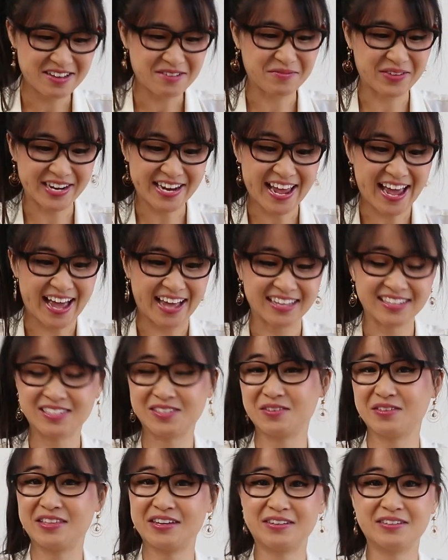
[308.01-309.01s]
But yeah,
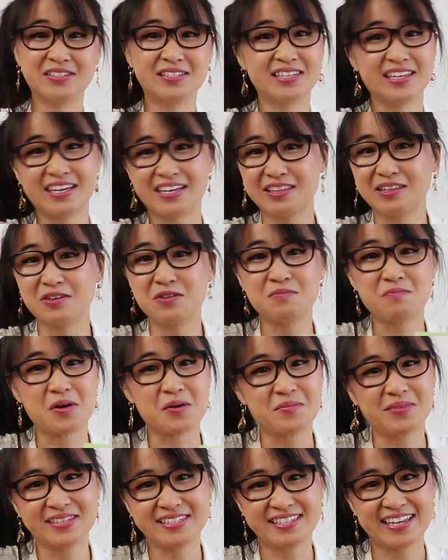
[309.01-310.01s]
so there's like little
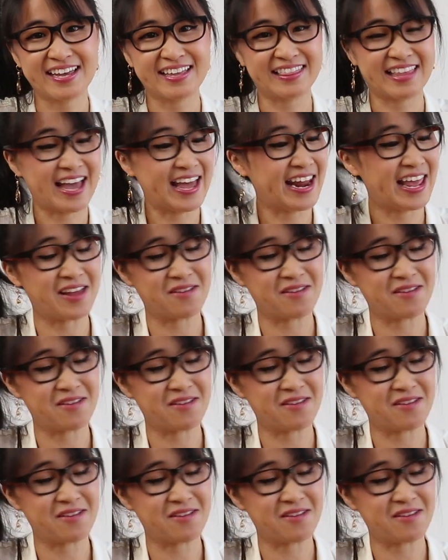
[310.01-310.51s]
moments like that